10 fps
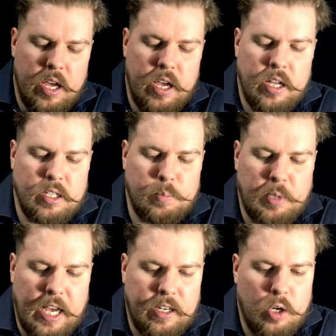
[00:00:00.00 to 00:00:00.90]
It's
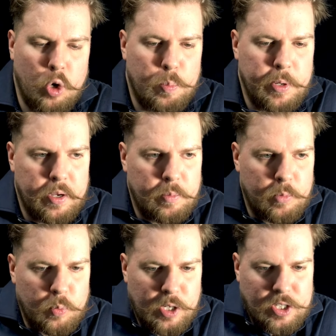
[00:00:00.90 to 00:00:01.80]
black opium,
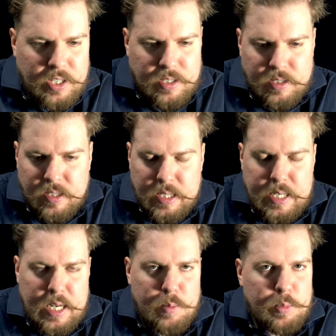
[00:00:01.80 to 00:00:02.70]
which is
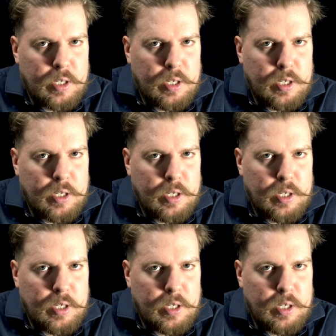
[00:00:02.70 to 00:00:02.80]
deep,